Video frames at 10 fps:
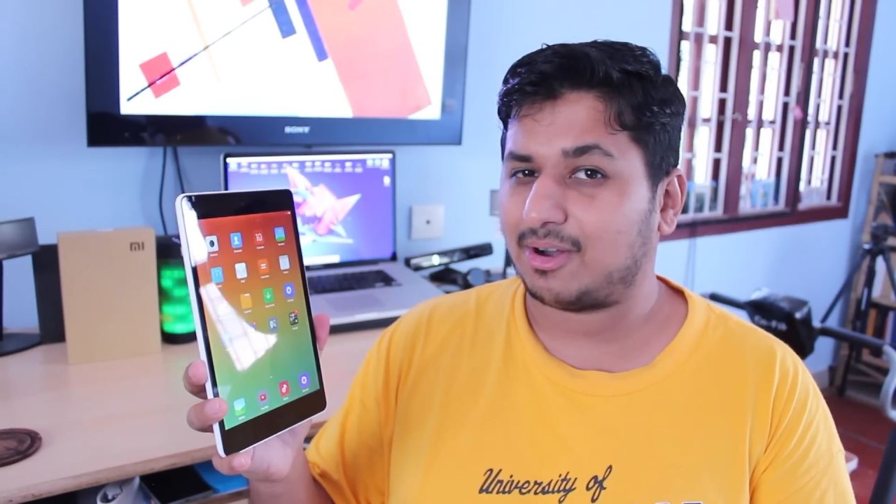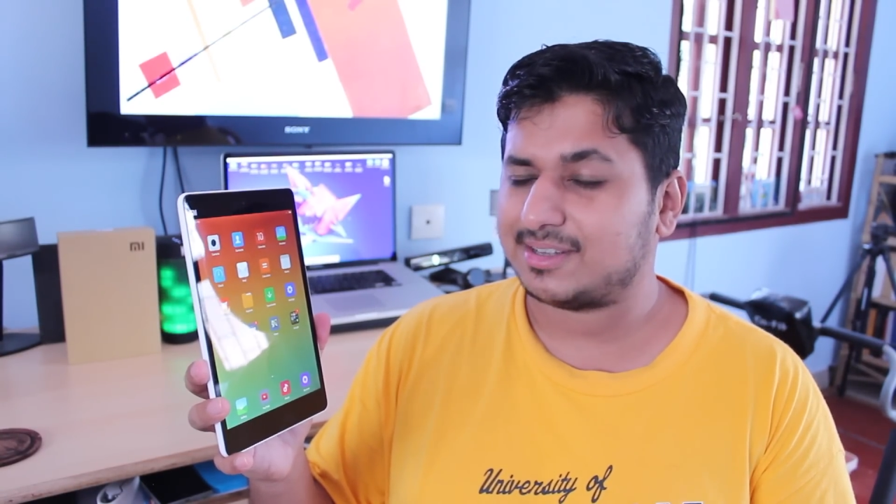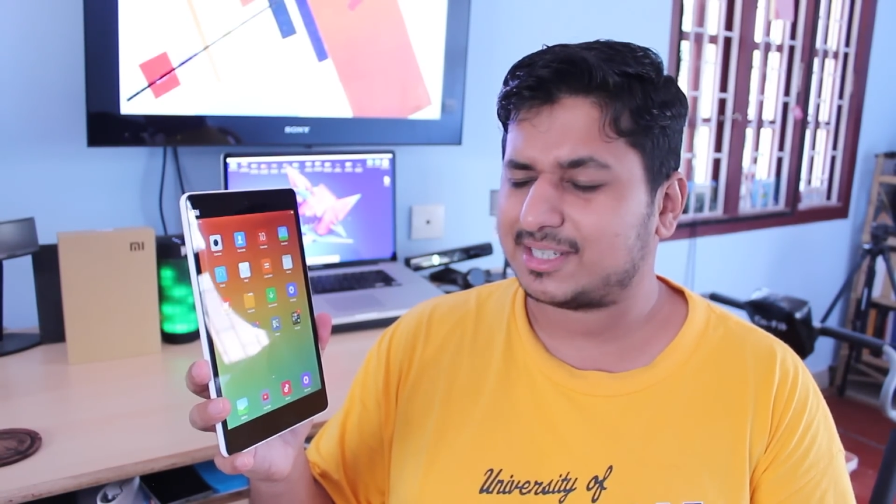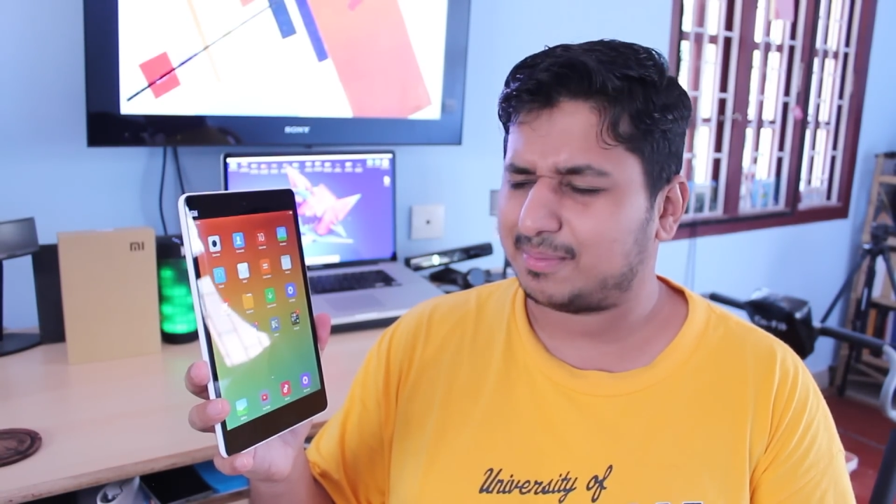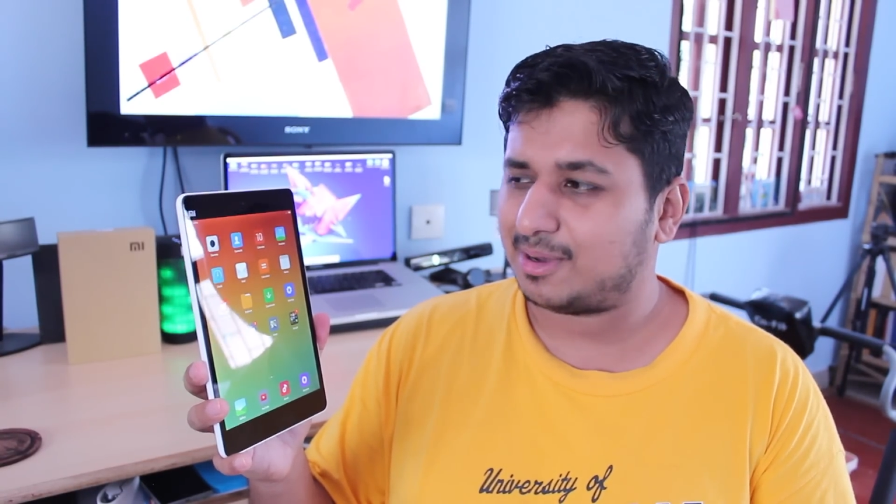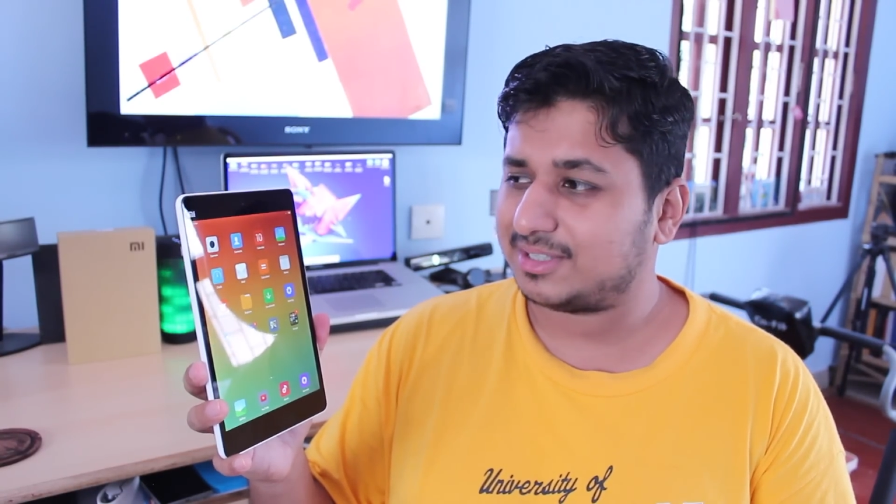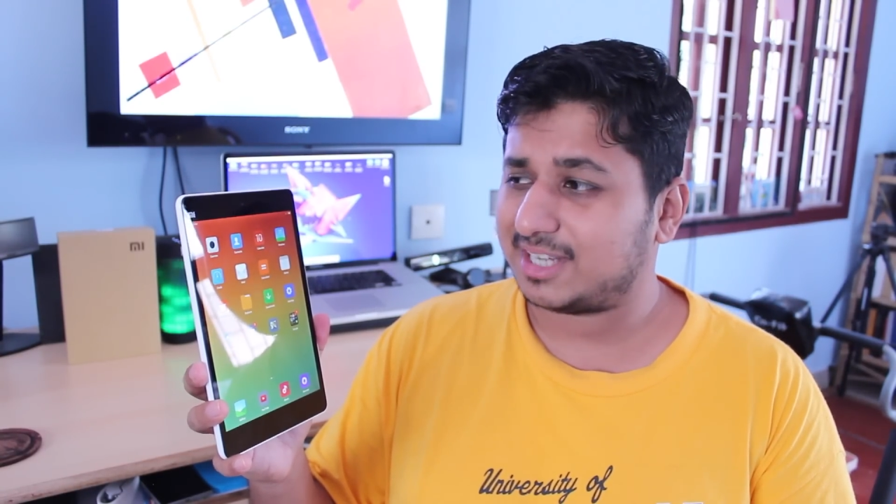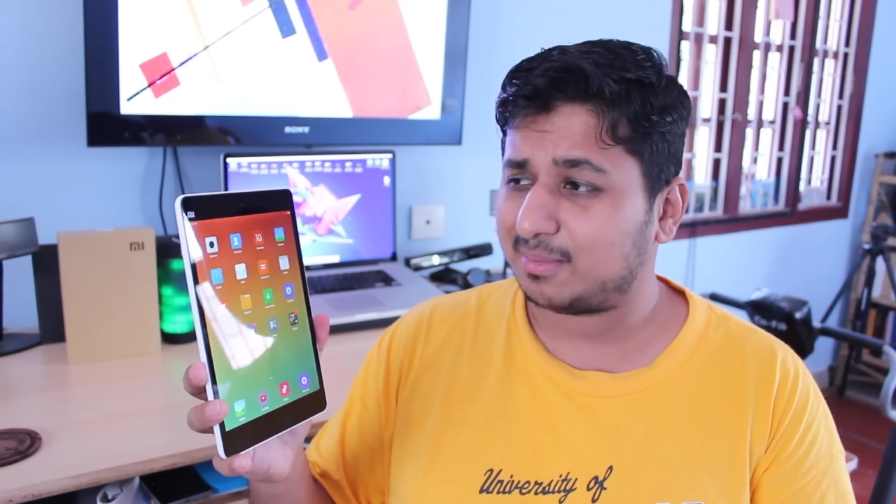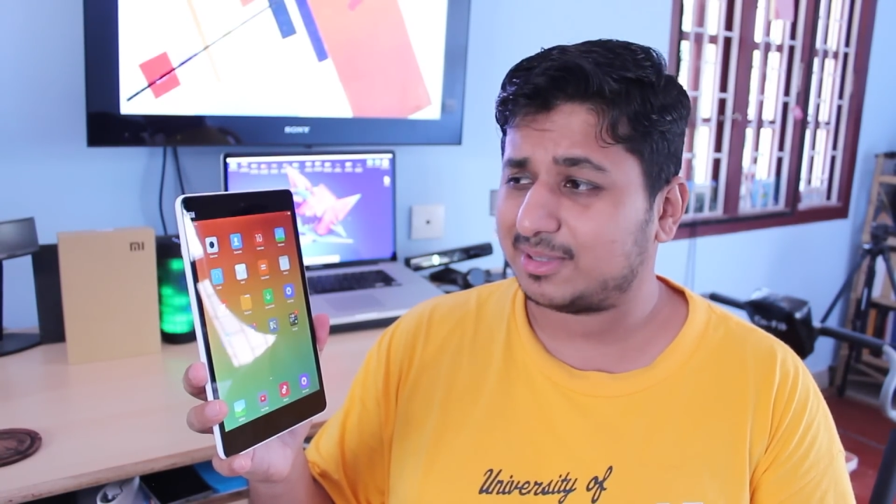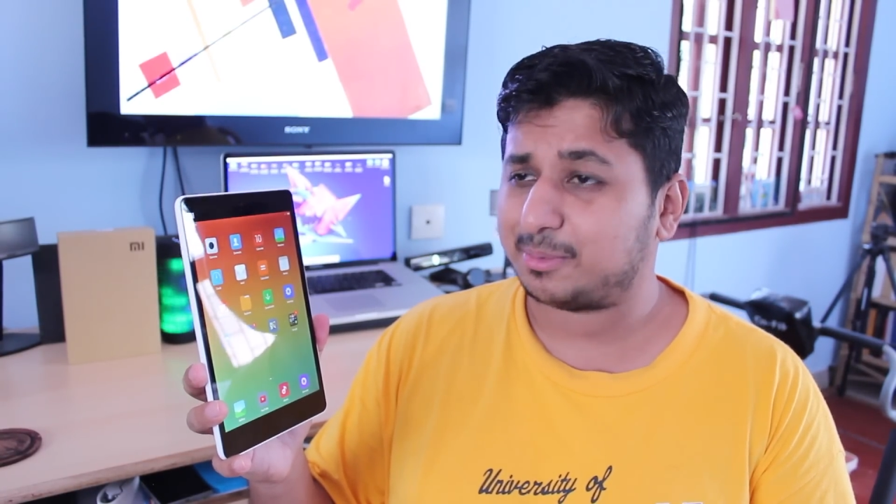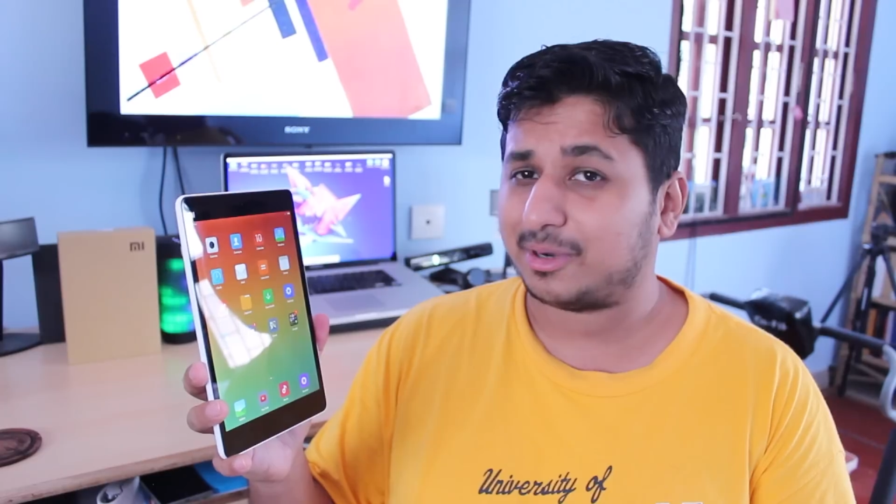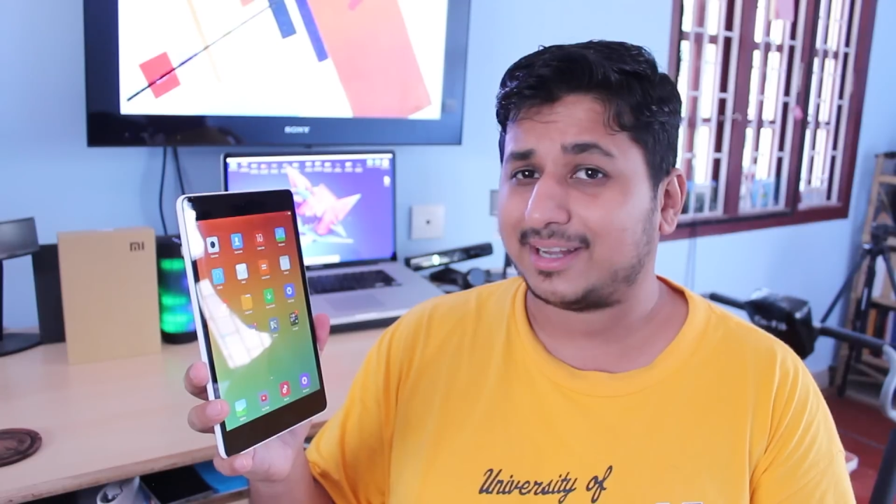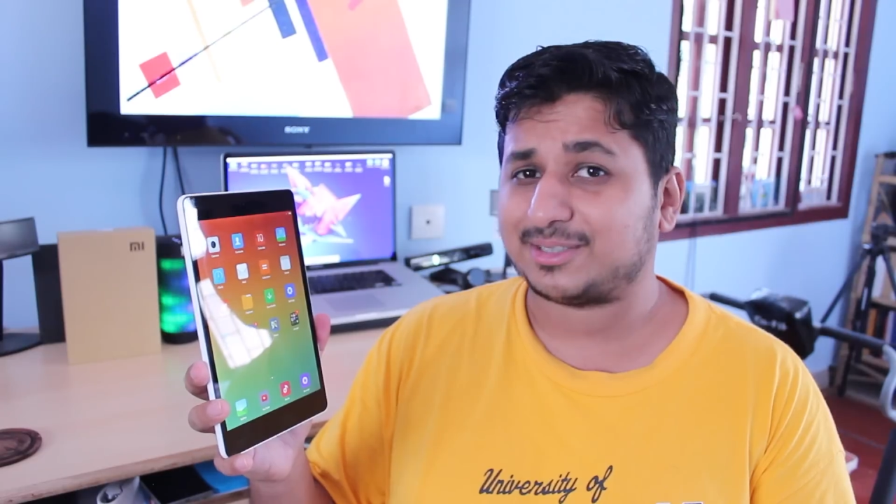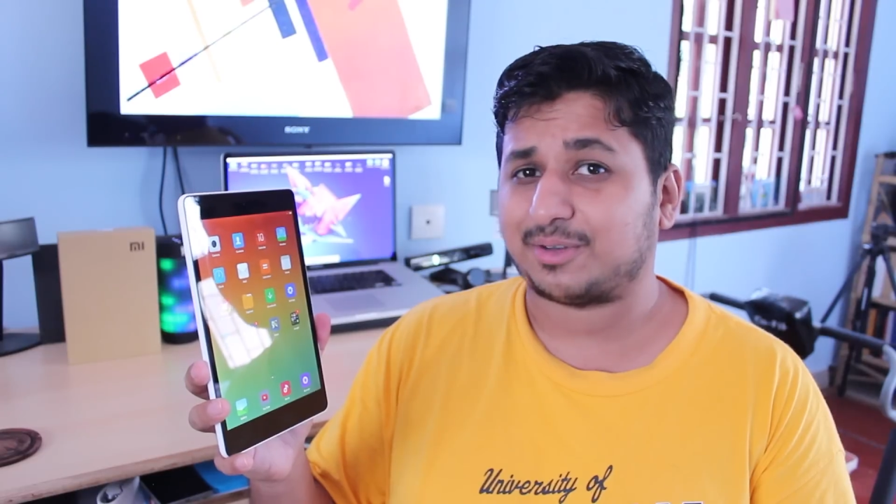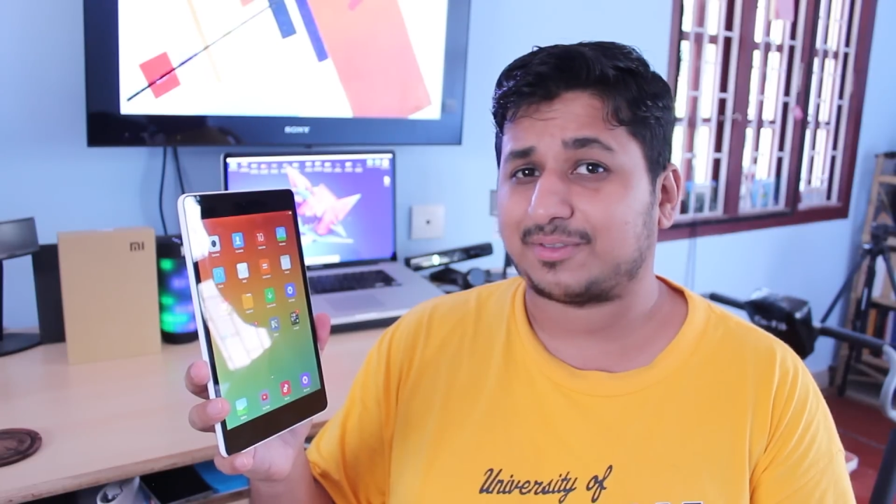costs about double the
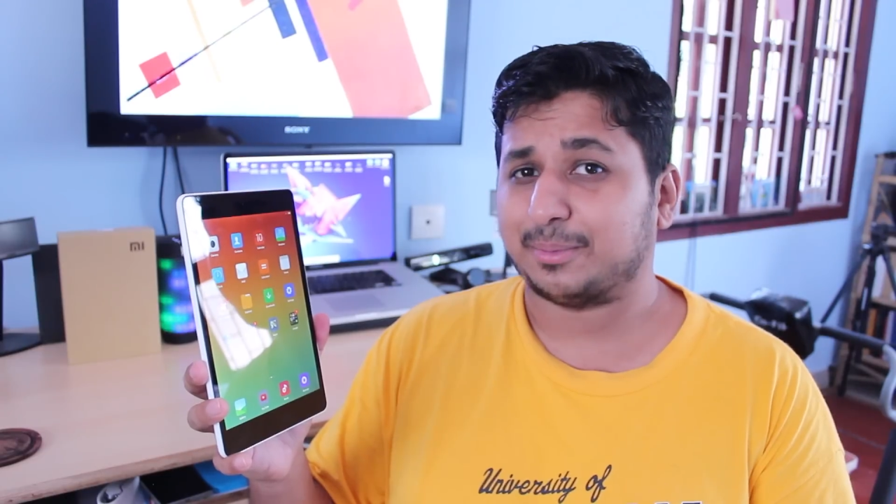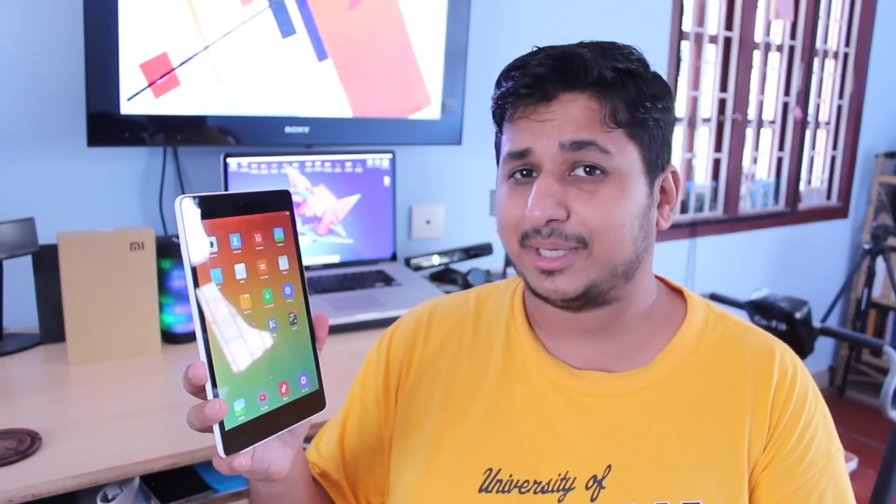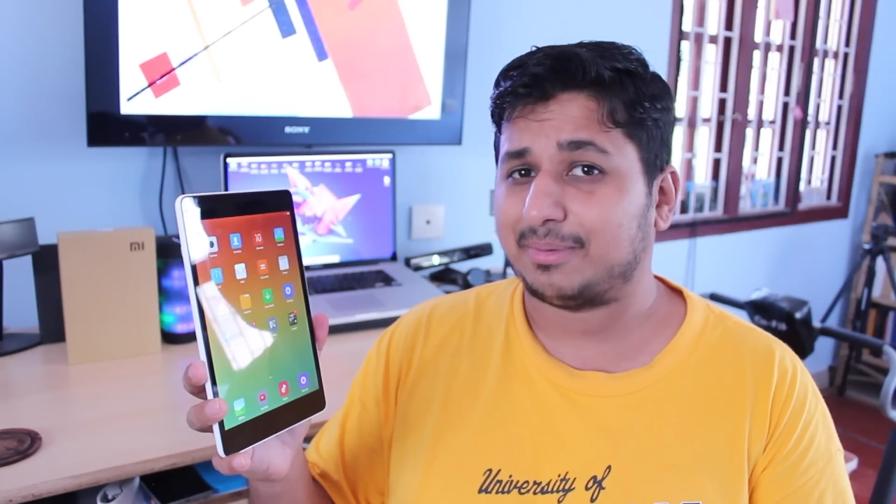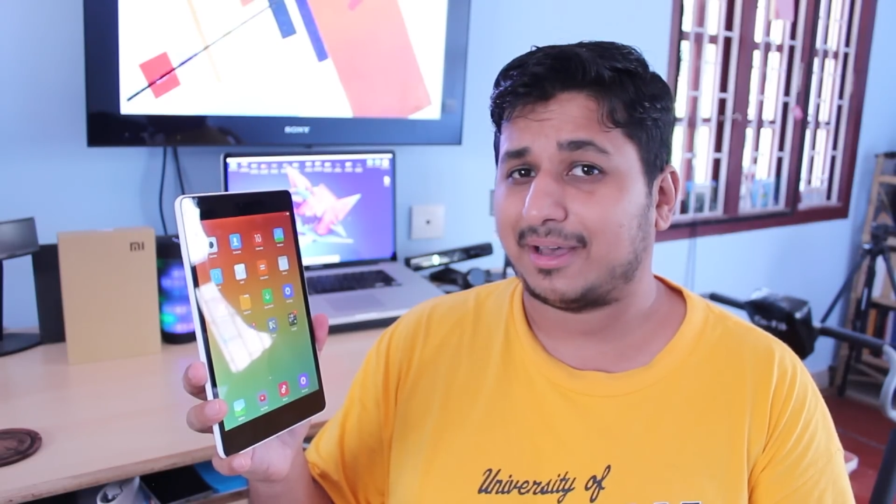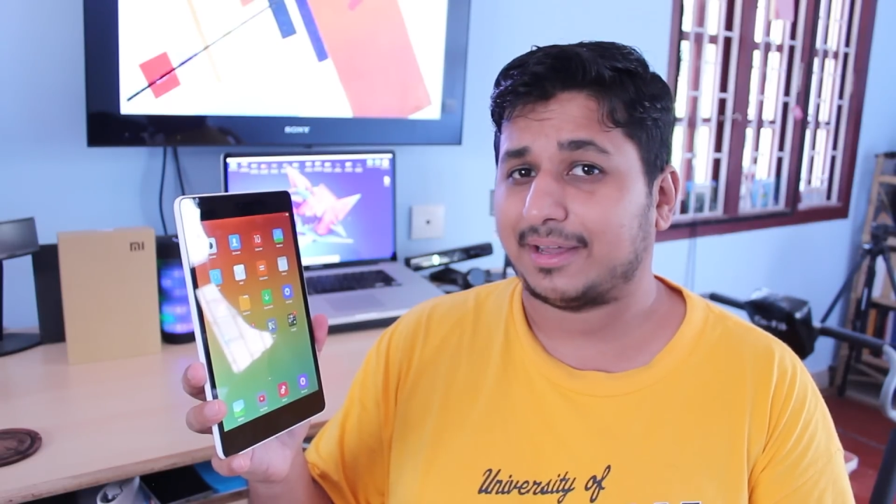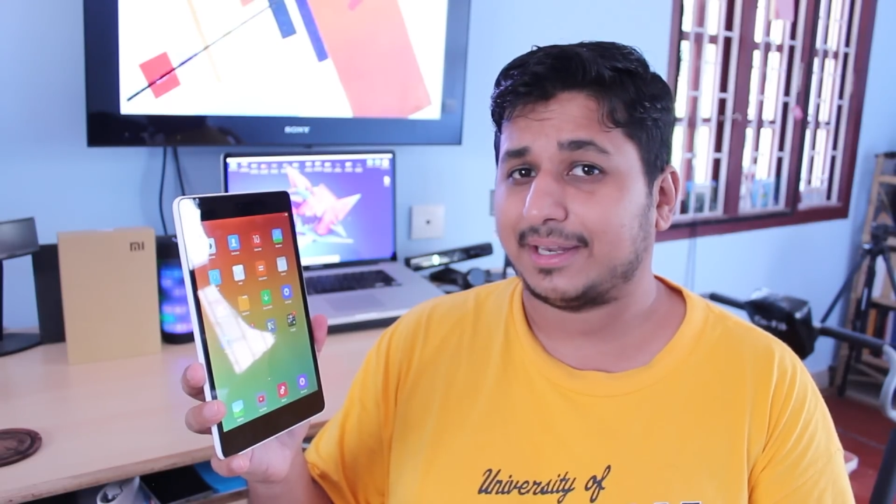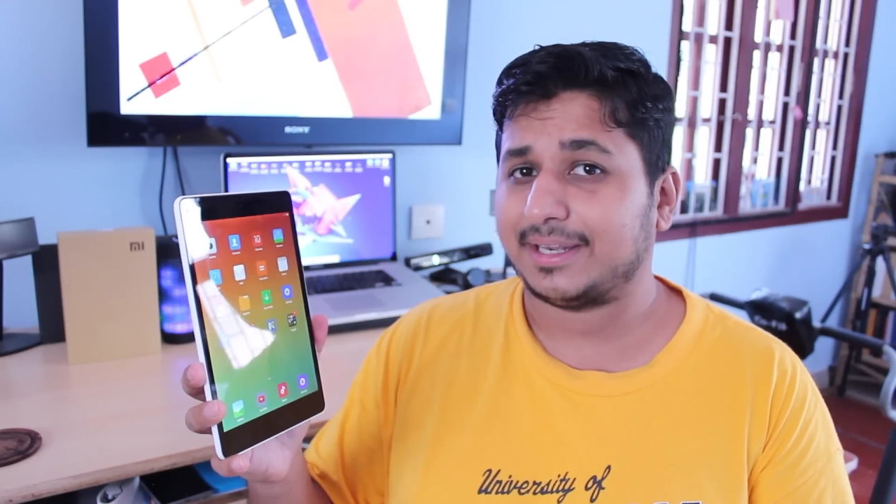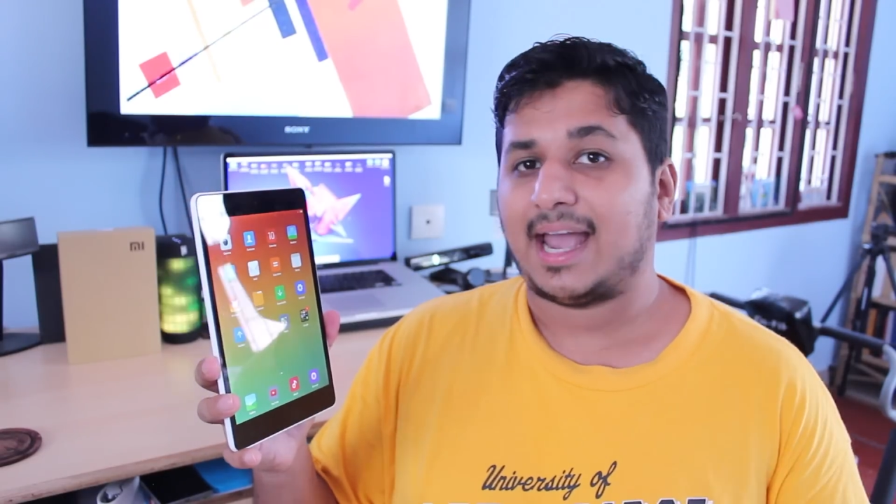price of the Mi Pad.